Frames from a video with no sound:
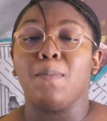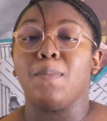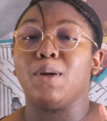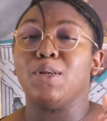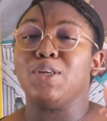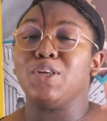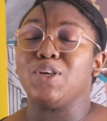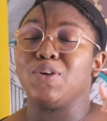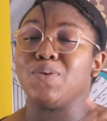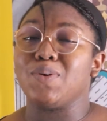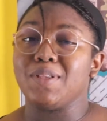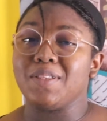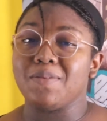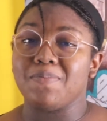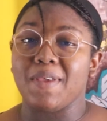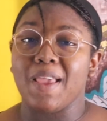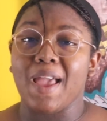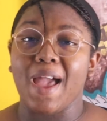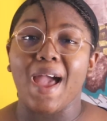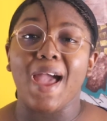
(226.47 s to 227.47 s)
but
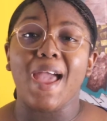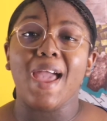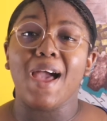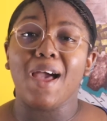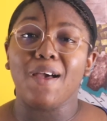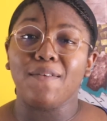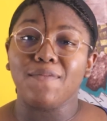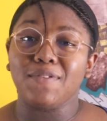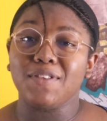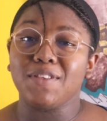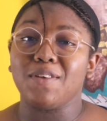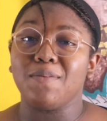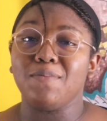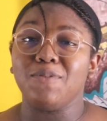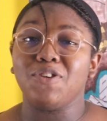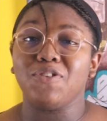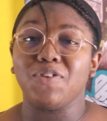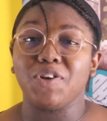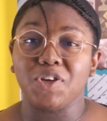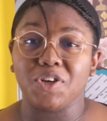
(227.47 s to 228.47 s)
trust me, I have
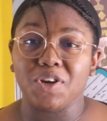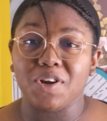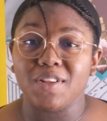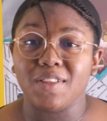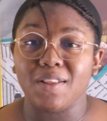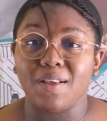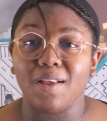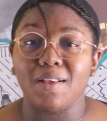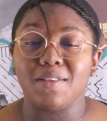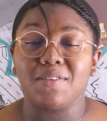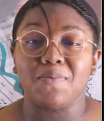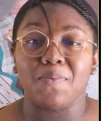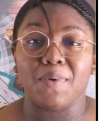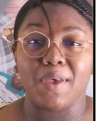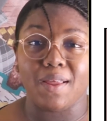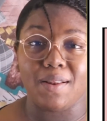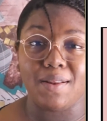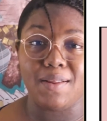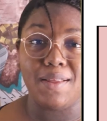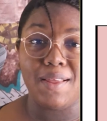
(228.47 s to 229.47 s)
some treasures as
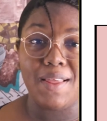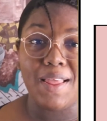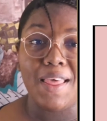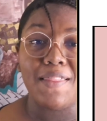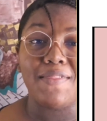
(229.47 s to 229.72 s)
well